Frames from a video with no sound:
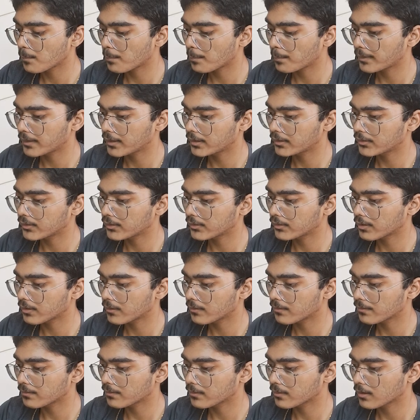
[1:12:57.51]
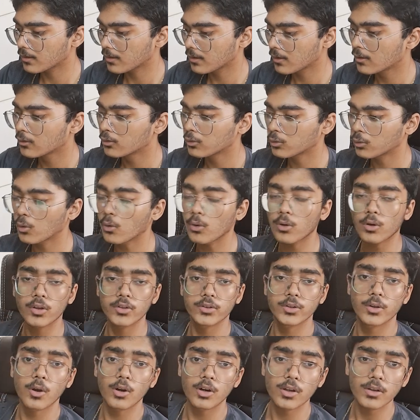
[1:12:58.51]
paste. So because
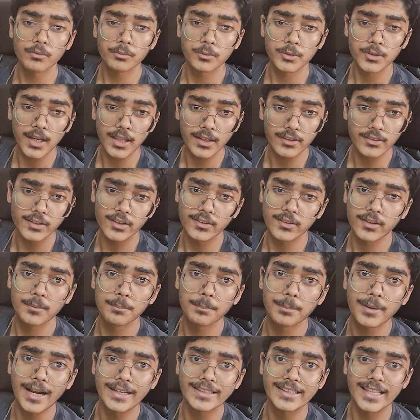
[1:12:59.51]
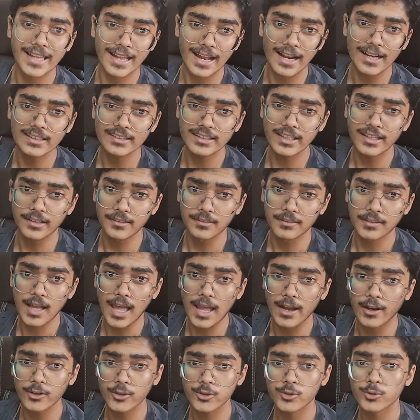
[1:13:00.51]
you gotta test this in practicality. I
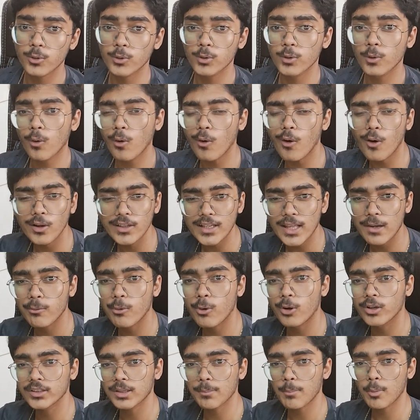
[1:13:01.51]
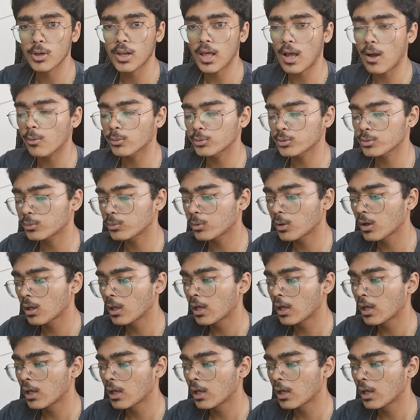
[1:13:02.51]
could show you all I want about how to